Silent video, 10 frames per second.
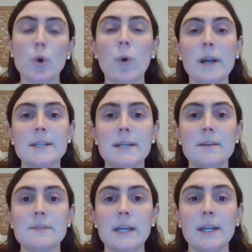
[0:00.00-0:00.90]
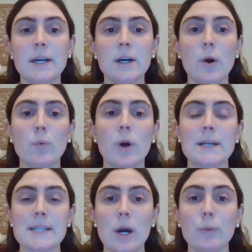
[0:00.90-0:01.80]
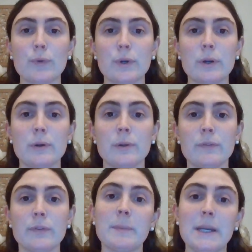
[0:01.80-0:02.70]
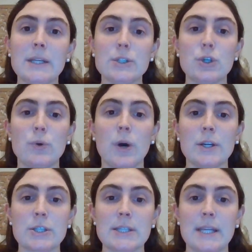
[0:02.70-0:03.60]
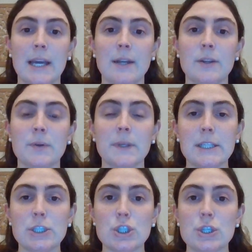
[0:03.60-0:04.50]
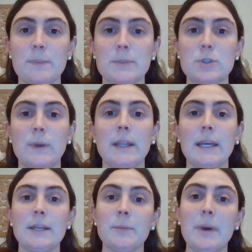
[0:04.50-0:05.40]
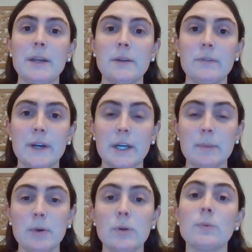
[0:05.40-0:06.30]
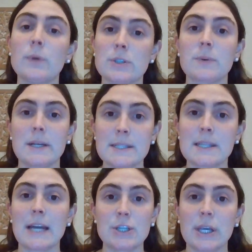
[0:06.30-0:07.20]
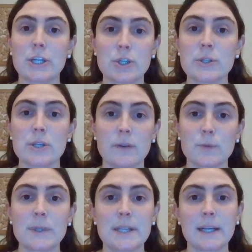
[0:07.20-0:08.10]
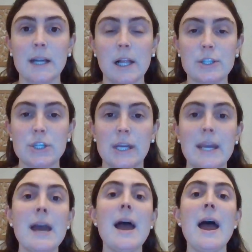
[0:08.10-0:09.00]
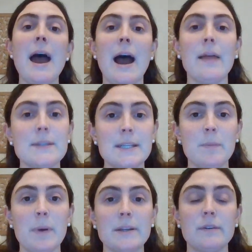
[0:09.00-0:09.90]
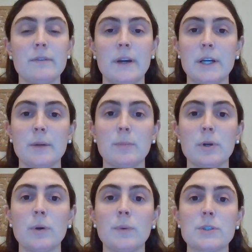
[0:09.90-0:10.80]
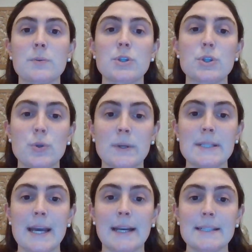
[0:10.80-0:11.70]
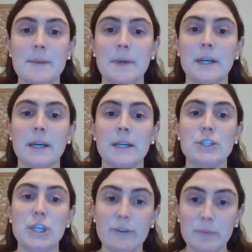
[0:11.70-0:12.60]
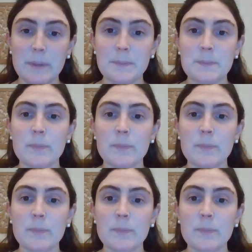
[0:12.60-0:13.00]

Quantitative data was helpful for me to understand the relationship between the independent variable, which was educational software technology, and the dependent variable, which was students' academic achievement.